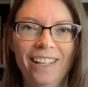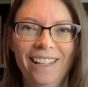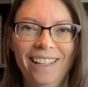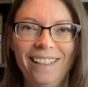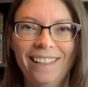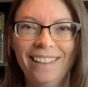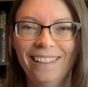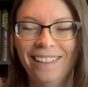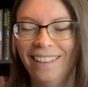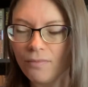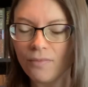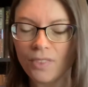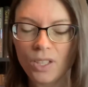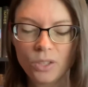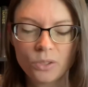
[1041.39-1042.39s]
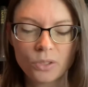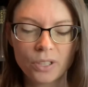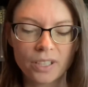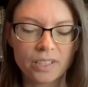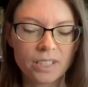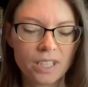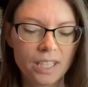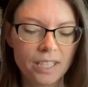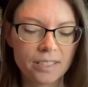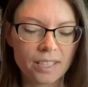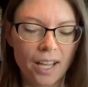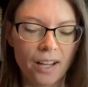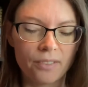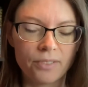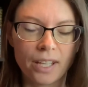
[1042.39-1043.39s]
So yes, these
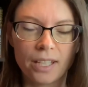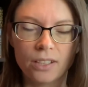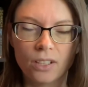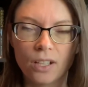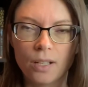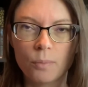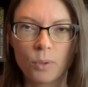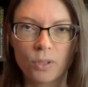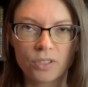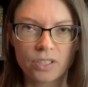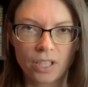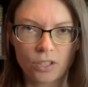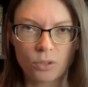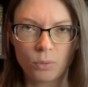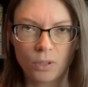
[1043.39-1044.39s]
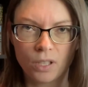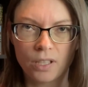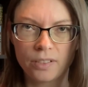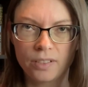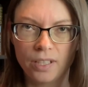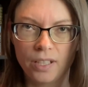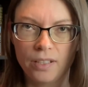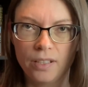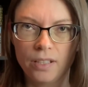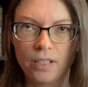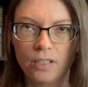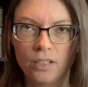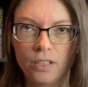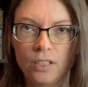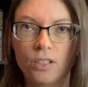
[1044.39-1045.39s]
have a lot more sexual content
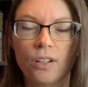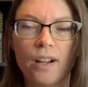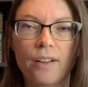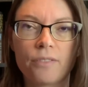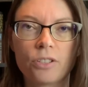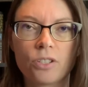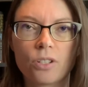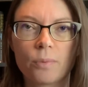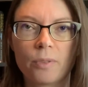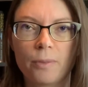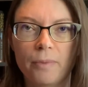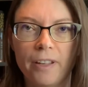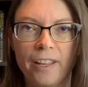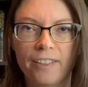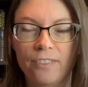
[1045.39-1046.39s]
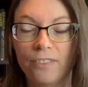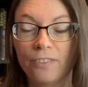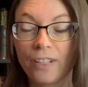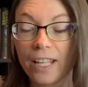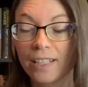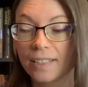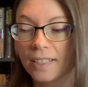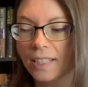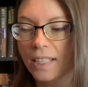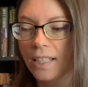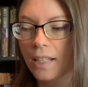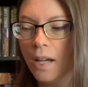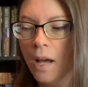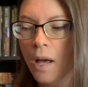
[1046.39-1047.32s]
than your average urban fantasy,